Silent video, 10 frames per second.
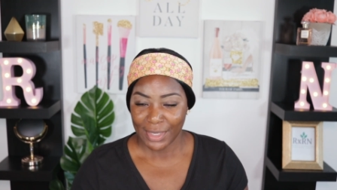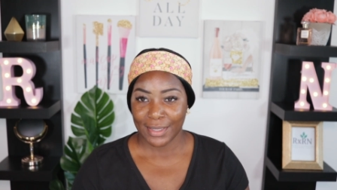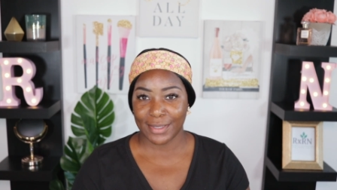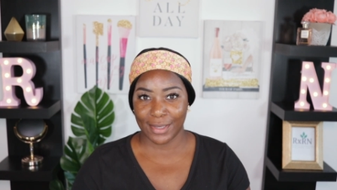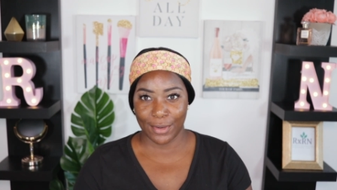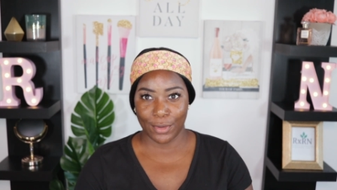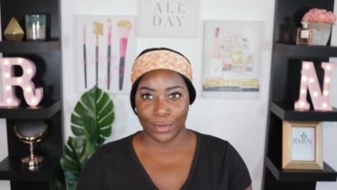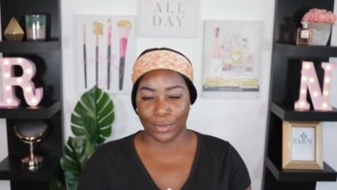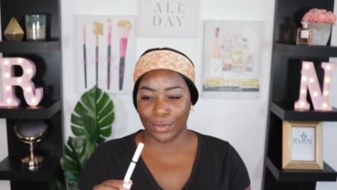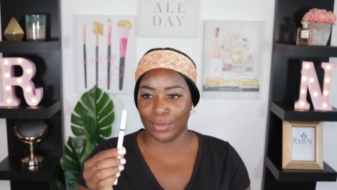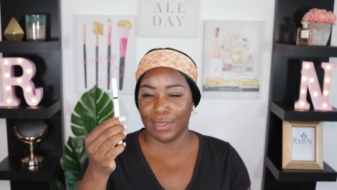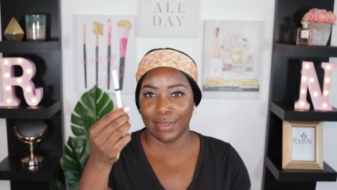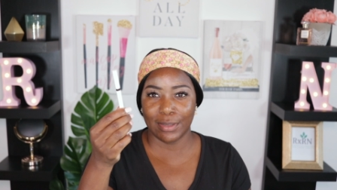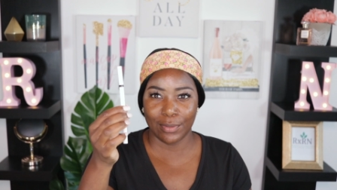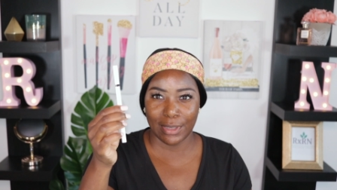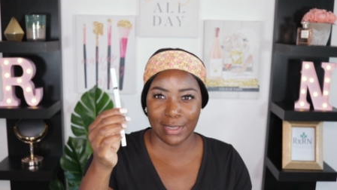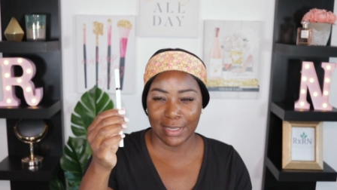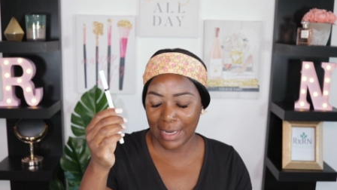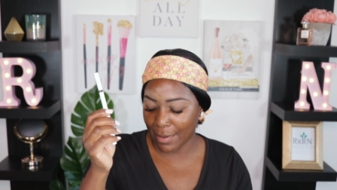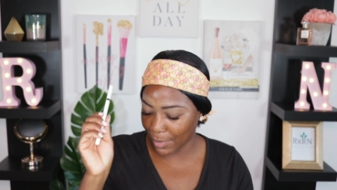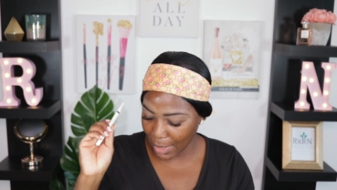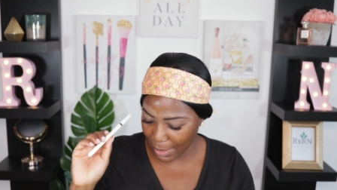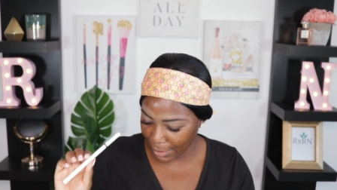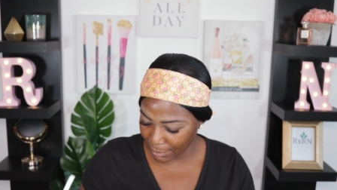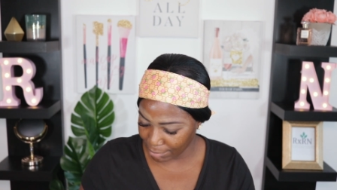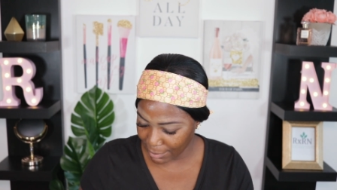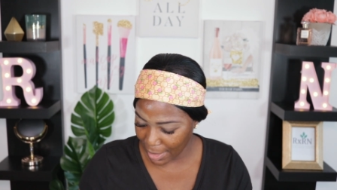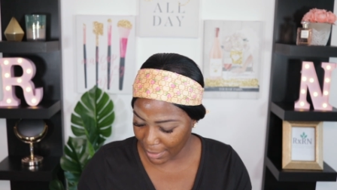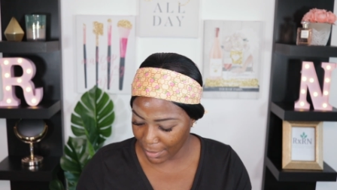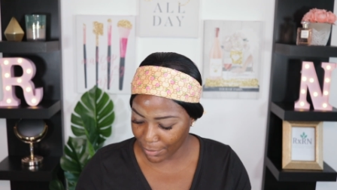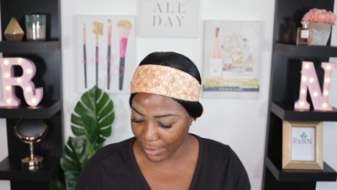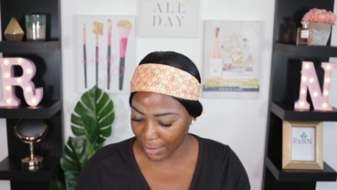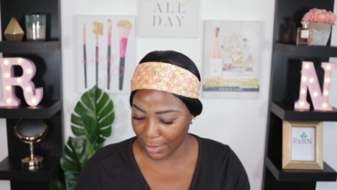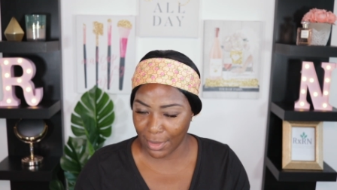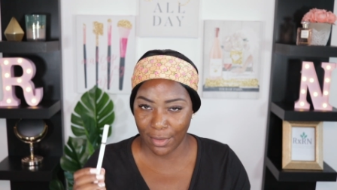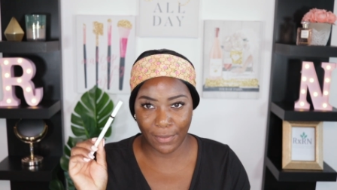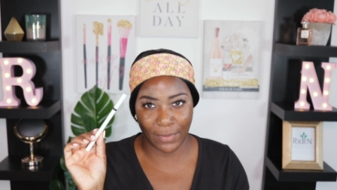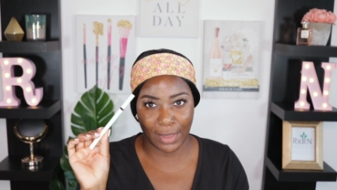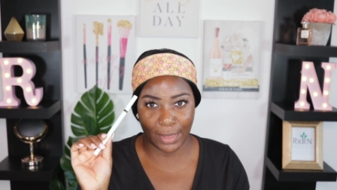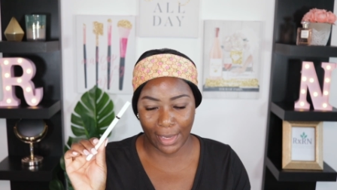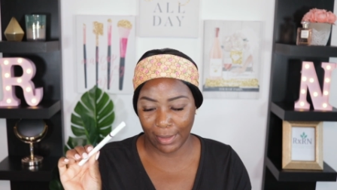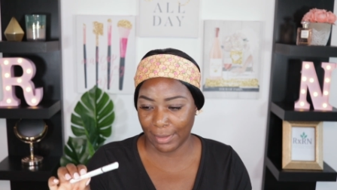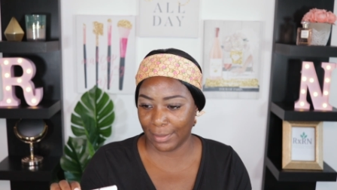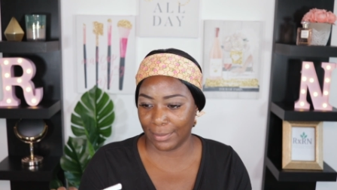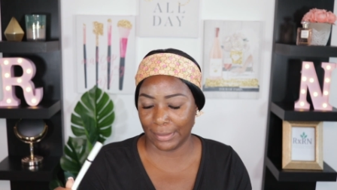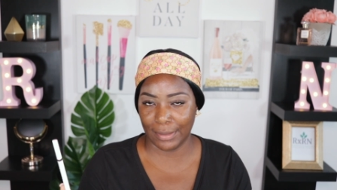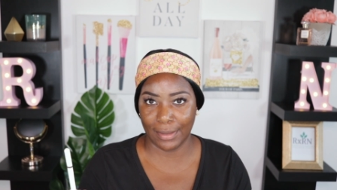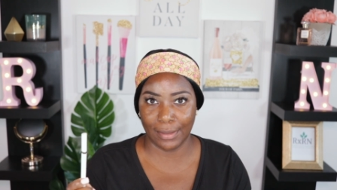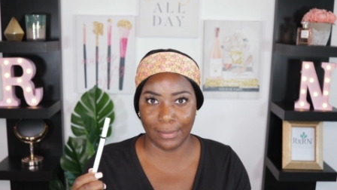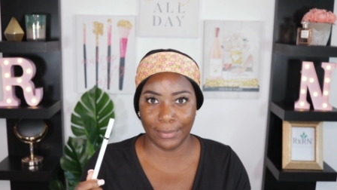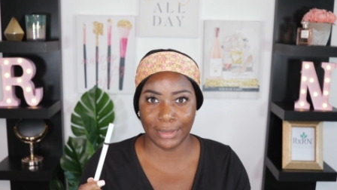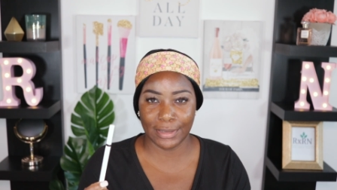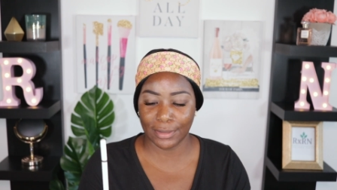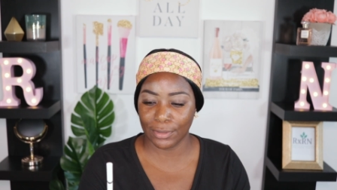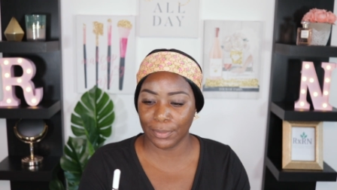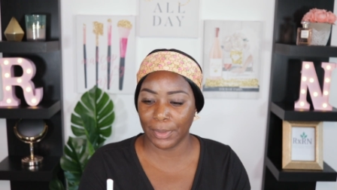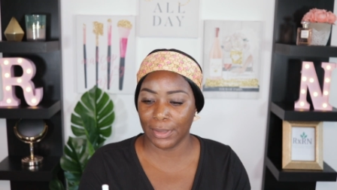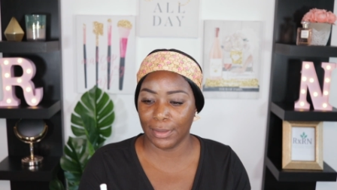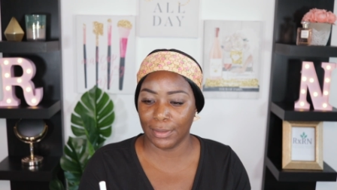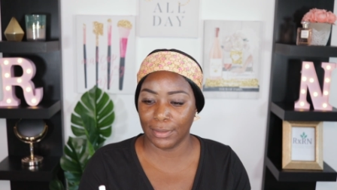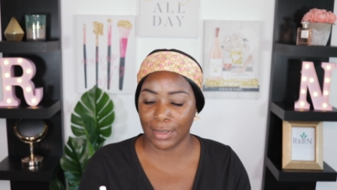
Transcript: So this one, I don't really know if I like it. It's a little bit